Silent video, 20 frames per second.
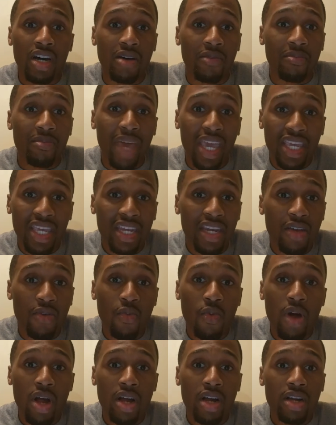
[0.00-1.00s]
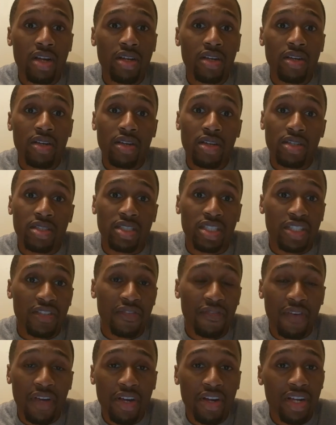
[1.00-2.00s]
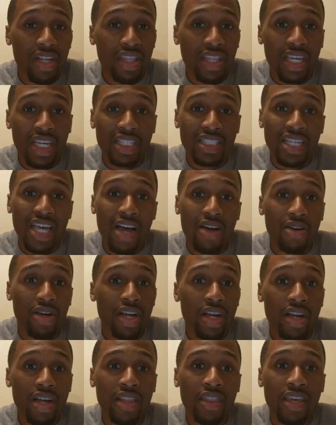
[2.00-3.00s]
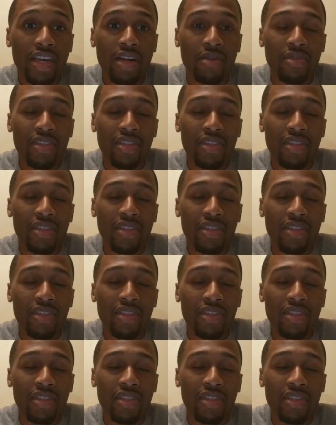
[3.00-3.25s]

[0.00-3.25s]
making it work, just figuring things out here and there,